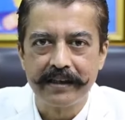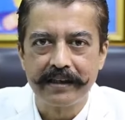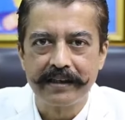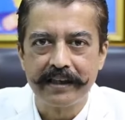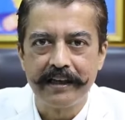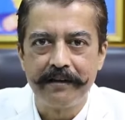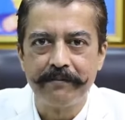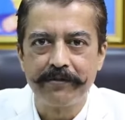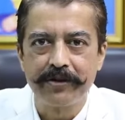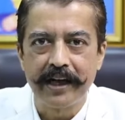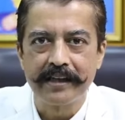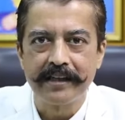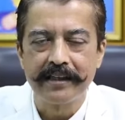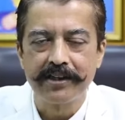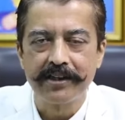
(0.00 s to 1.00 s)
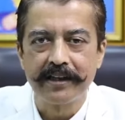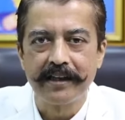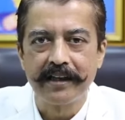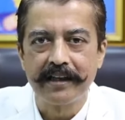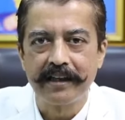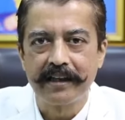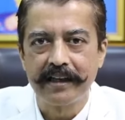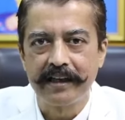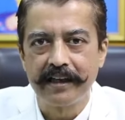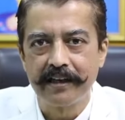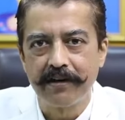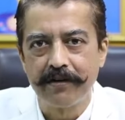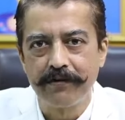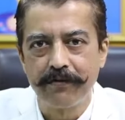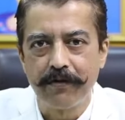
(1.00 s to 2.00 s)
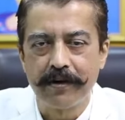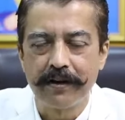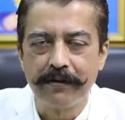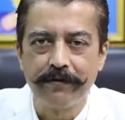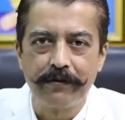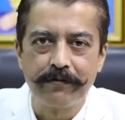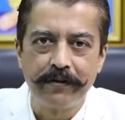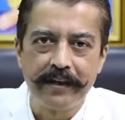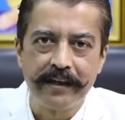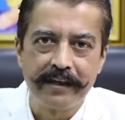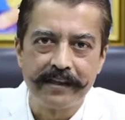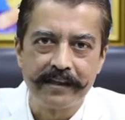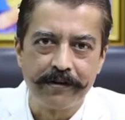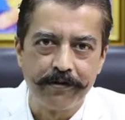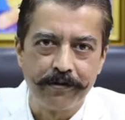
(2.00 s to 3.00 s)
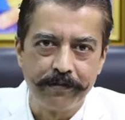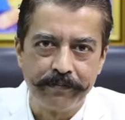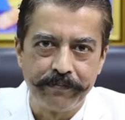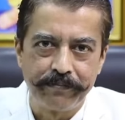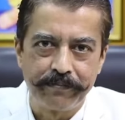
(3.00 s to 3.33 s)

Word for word: the same transition had occurred around 40-50 years ago.